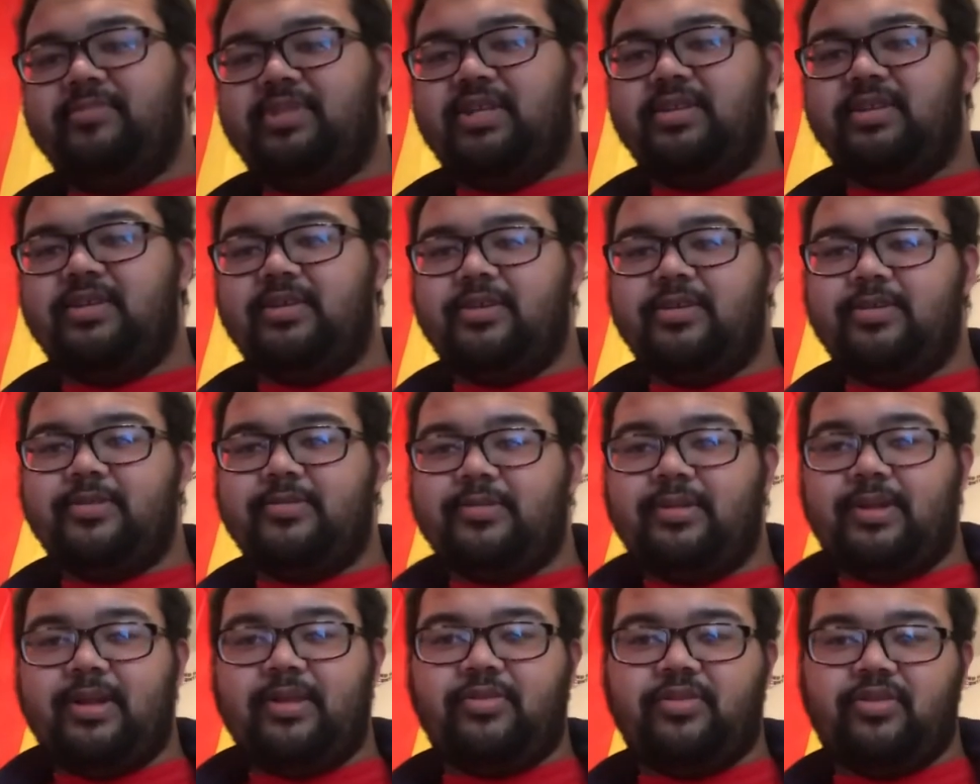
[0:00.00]
you know,
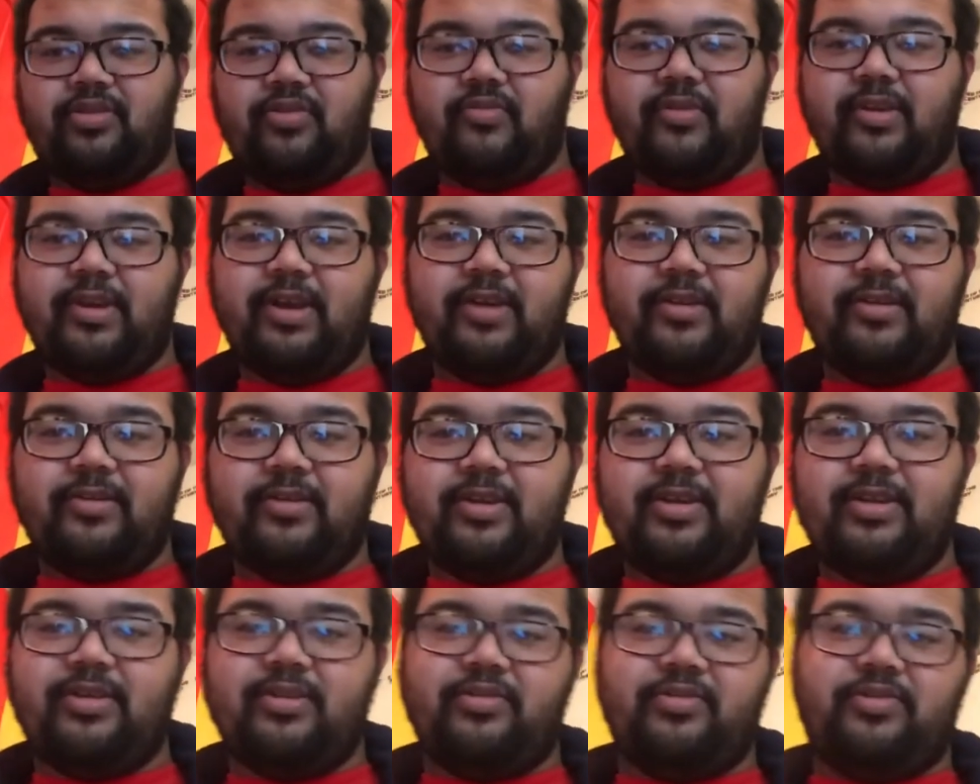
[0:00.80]
that's the way how it
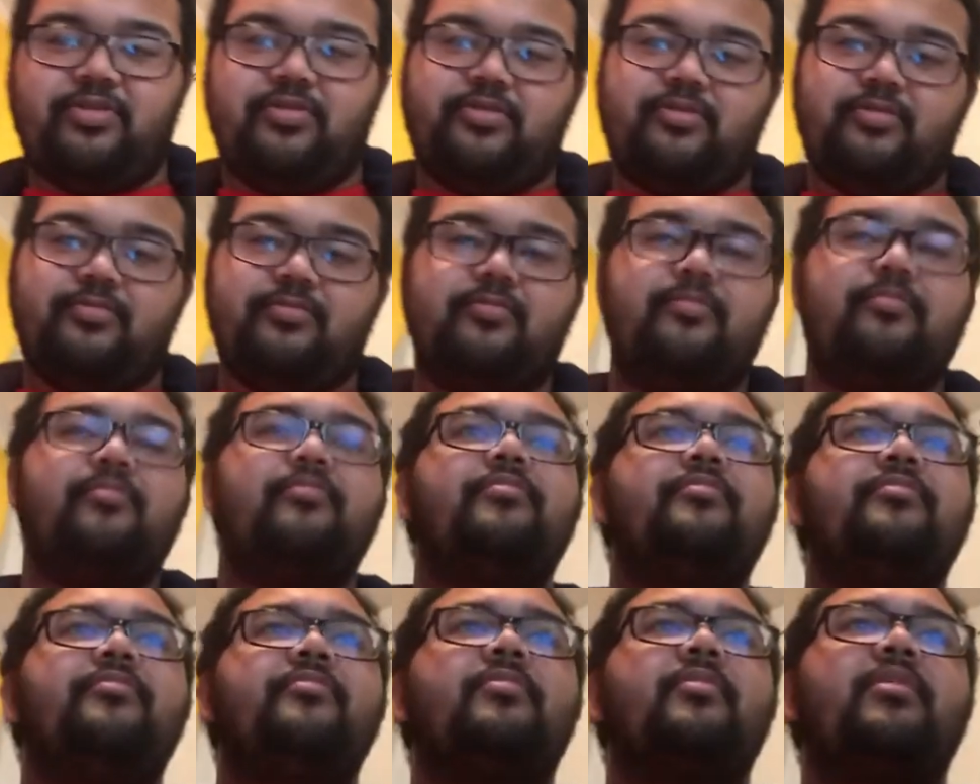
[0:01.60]
is.
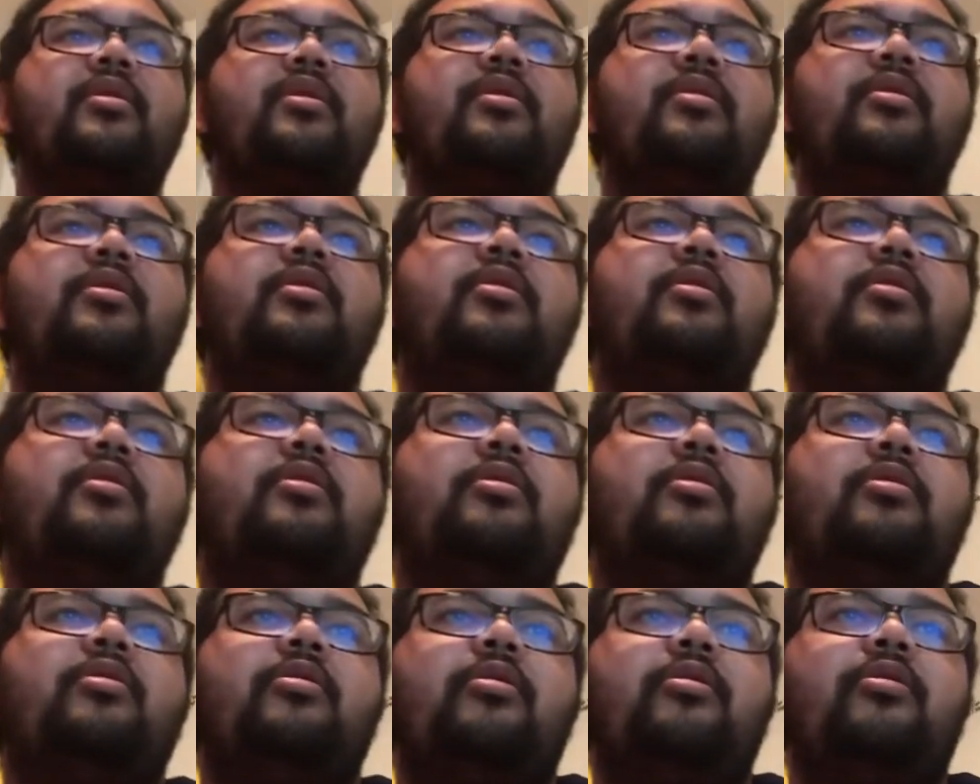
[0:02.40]

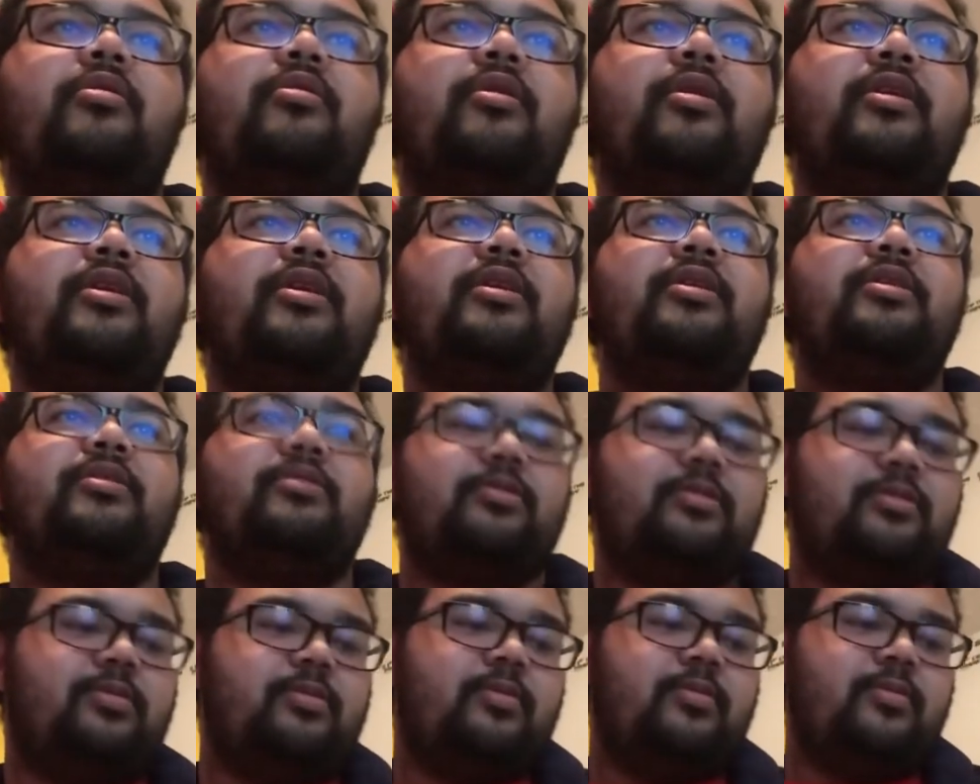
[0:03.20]
Alright.
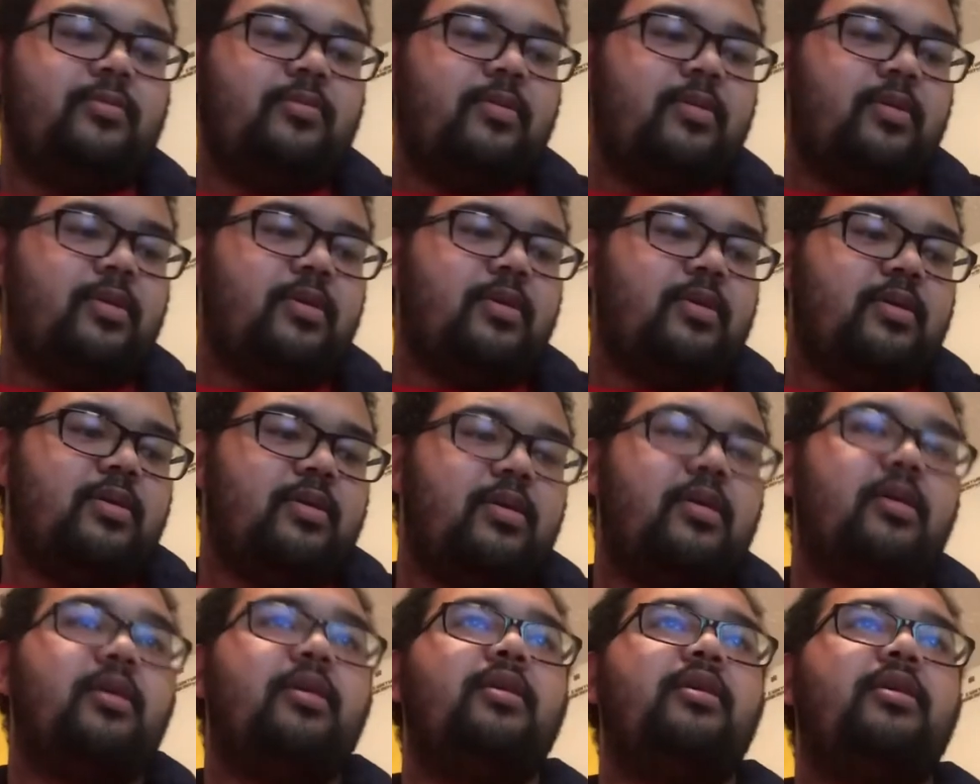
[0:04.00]

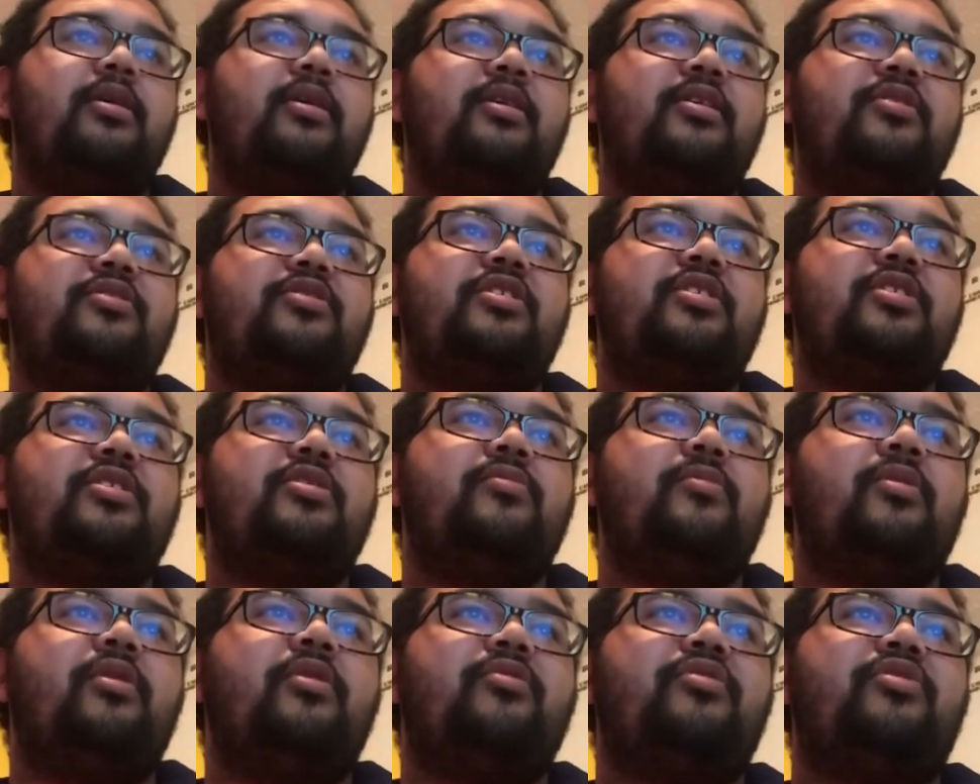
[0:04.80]
Thank you
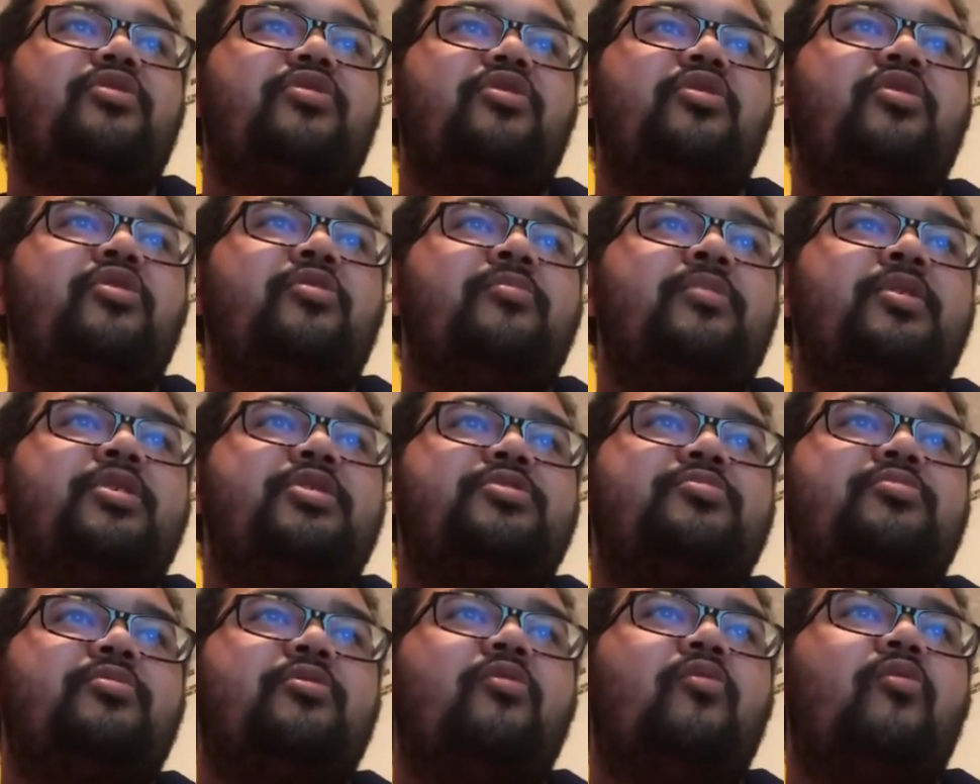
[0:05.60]
all so much
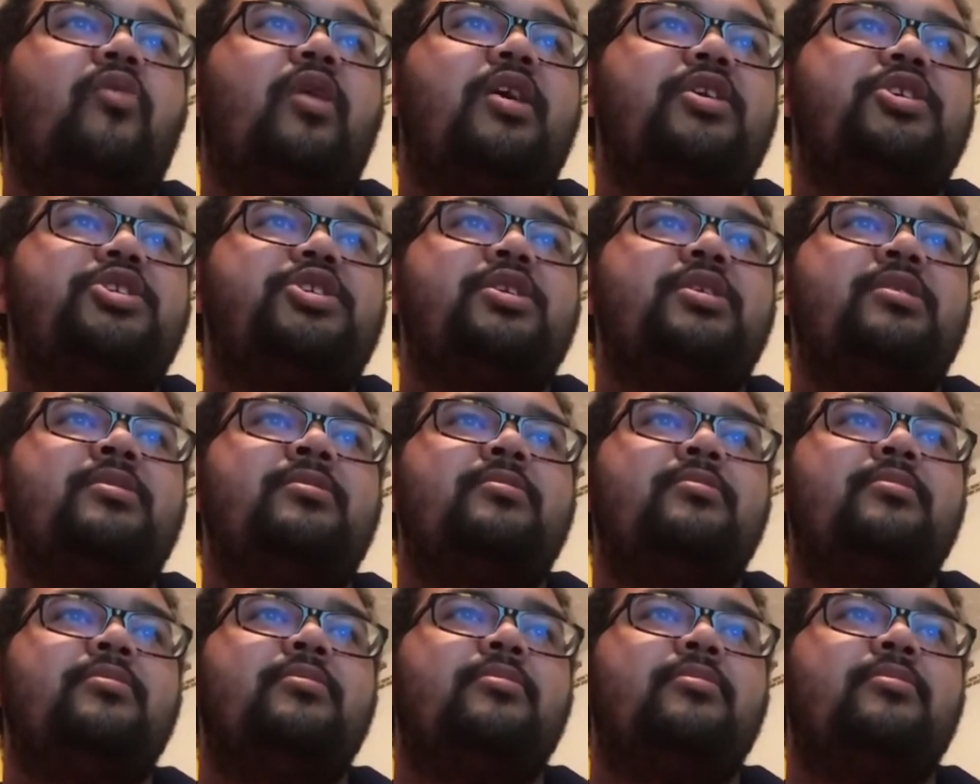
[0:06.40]
for watching.